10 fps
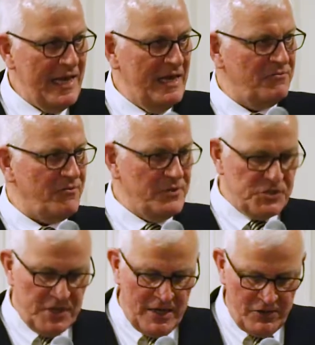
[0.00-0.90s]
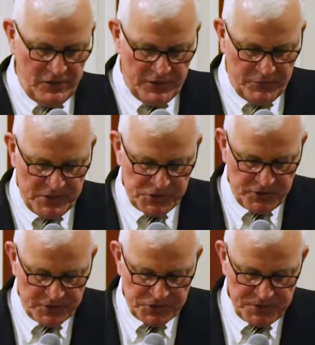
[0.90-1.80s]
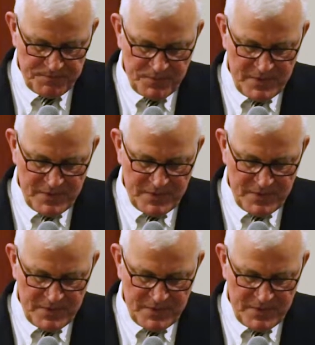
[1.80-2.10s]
and for his scholarly research.